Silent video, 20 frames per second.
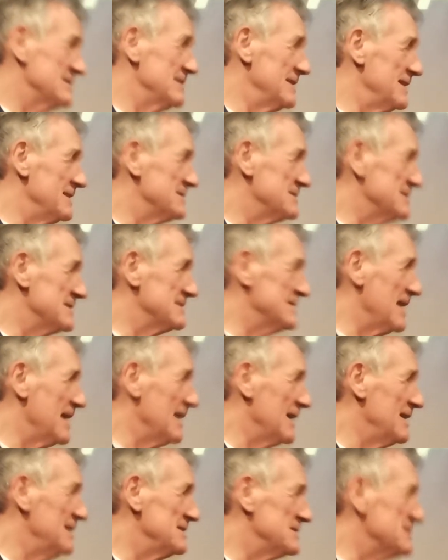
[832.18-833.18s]
Yes,
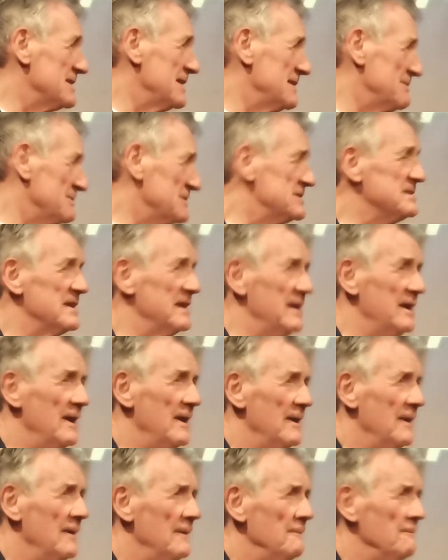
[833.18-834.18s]
exactly. So that
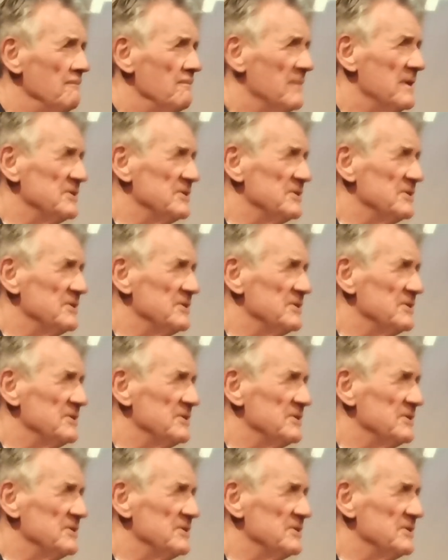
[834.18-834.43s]
was the